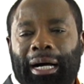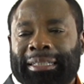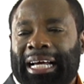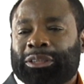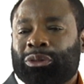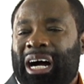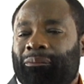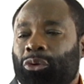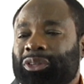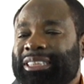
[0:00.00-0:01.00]
and I
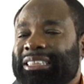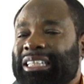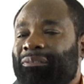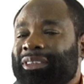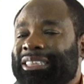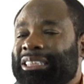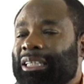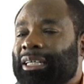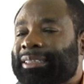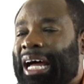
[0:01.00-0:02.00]
traveled
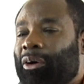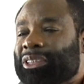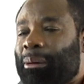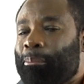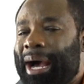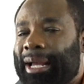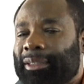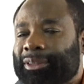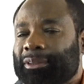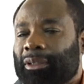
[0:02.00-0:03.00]
70,000
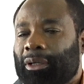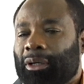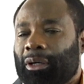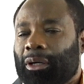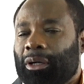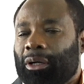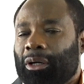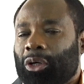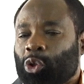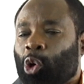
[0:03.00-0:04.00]
miles
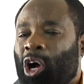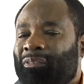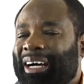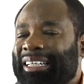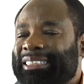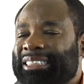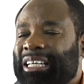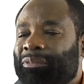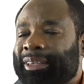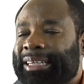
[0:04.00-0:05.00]
to cover the
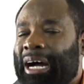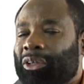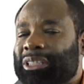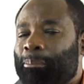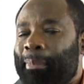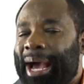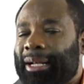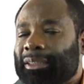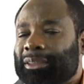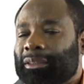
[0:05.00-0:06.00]
7,000
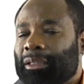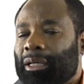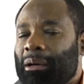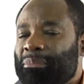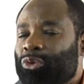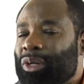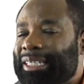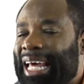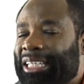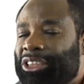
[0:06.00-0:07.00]
miles
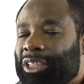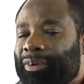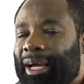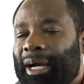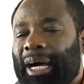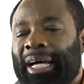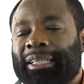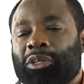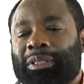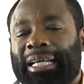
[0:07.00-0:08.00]
between Nigeria
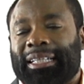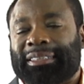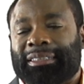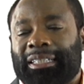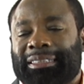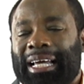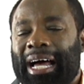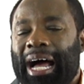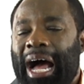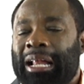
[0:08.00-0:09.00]
and the United States
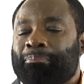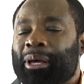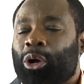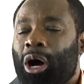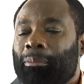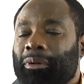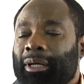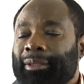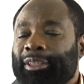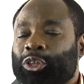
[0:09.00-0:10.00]
and become
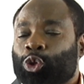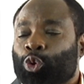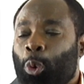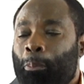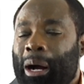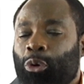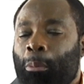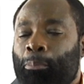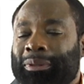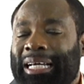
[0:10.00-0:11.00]
the
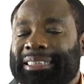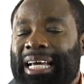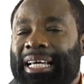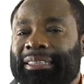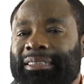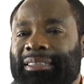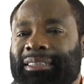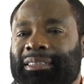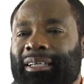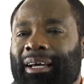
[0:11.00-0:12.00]
supercomputer
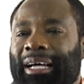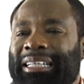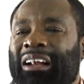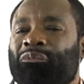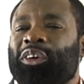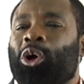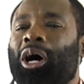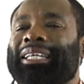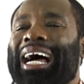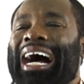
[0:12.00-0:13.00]
scientist that
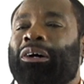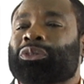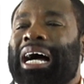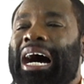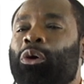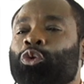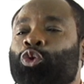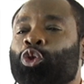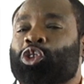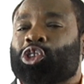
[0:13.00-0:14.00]
figured out
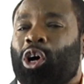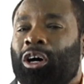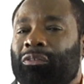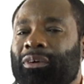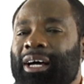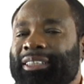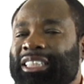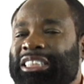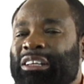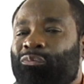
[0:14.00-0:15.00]
how to solve
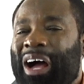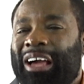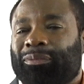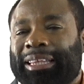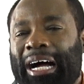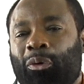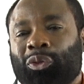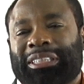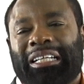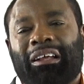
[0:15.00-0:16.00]

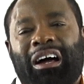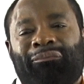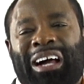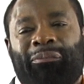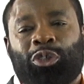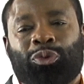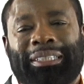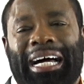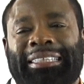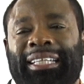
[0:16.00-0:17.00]

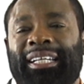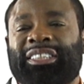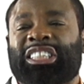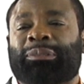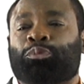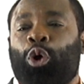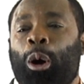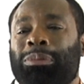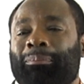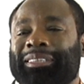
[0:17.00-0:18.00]
65,536
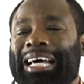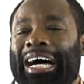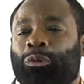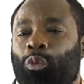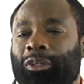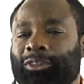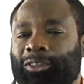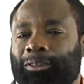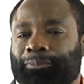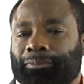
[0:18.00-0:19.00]
problems at
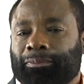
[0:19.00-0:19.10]
once.